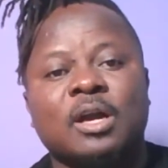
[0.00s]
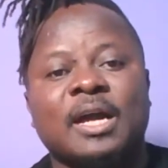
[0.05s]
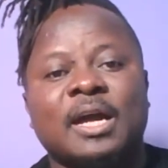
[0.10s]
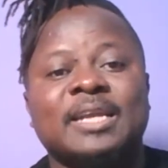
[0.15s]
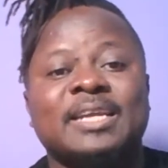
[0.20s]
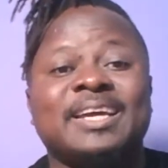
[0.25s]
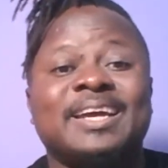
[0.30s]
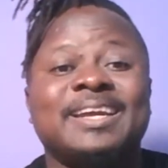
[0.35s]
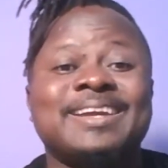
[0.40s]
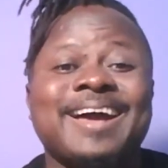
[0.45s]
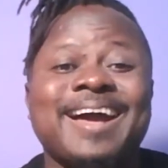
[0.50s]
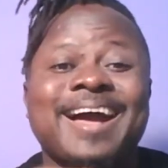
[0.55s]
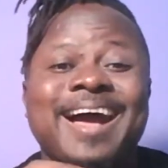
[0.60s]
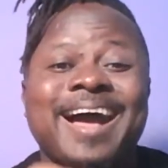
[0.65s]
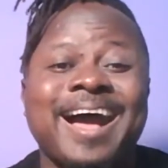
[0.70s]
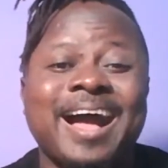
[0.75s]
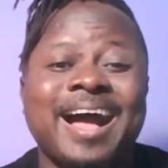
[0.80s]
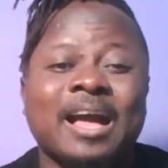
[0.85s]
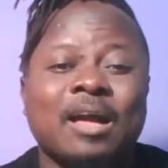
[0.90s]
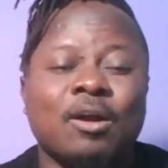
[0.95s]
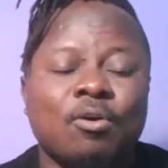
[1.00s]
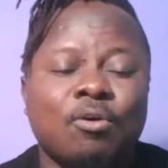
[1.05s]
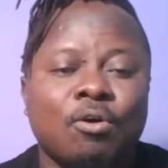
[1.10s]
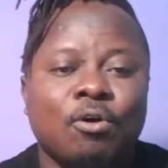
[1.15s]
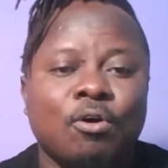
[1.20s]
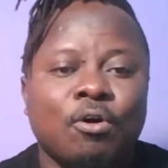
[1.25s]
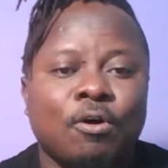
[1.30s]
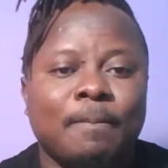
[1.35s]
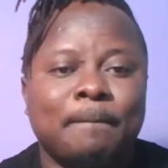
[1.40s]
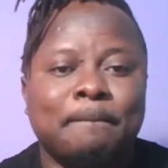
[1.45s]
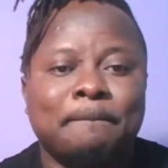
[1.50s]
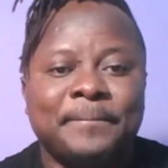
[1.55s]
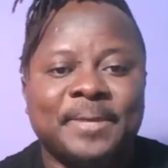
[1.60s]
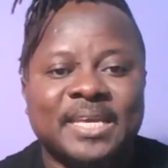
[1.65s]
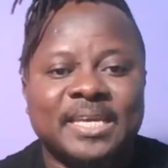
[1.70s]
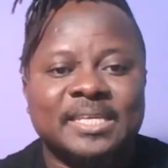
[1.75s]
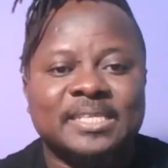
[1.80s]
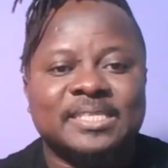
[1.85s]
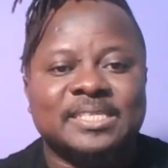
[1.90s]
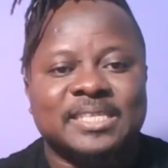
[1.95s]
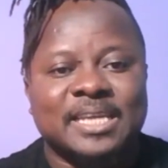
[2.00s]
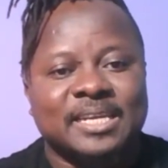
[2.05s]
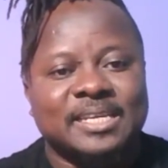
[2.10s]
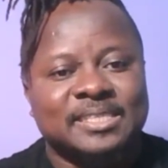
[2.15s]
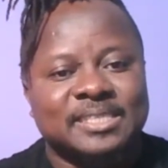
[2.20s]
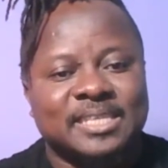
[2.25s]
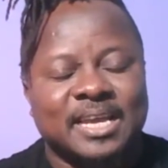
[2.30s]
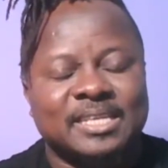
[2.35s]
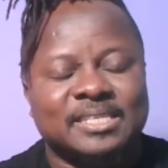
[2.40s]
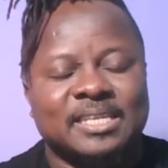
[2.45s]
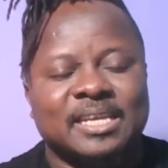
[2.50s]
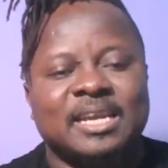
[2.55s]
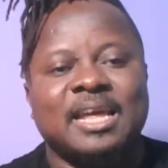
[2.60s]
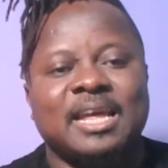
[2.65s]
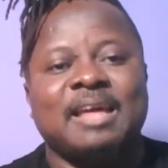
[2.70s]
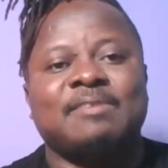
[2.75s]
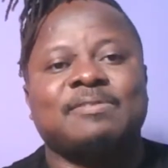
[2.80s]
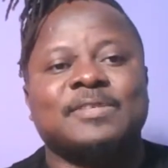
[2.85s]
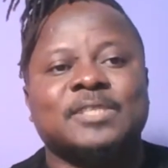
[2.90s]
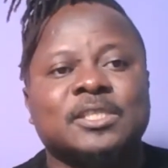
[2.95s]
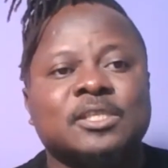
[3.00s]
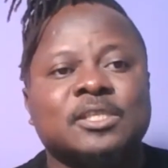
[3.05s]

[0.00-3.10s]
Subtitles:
And then alcohol-based sanitizer. I've also